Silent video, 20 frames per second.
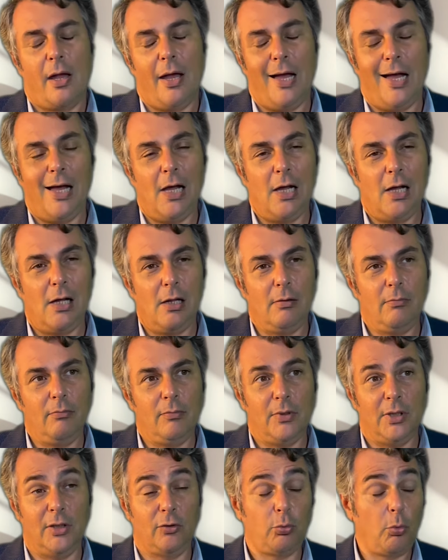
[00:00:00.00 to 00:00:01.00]

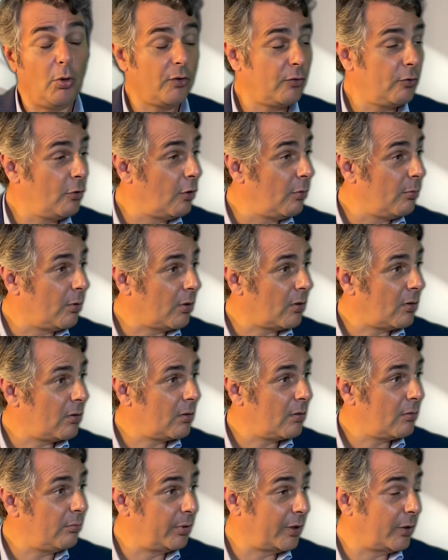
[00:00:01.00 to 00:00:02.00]
It was normal
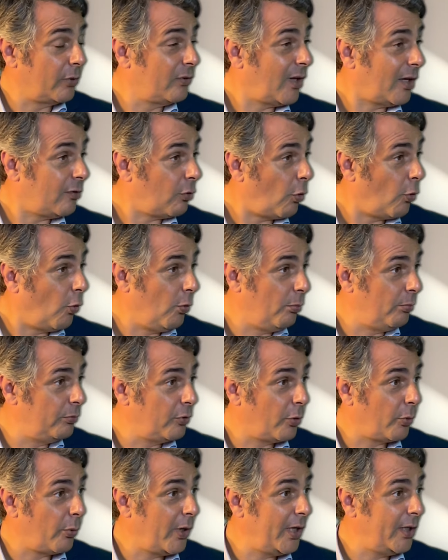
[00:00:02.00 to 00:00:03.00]
because at home
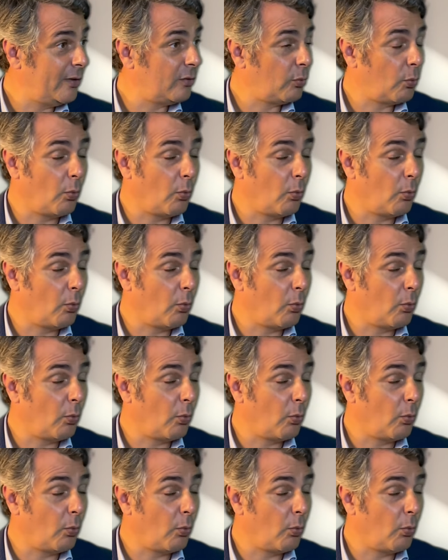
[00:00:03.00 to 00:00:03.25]
the rate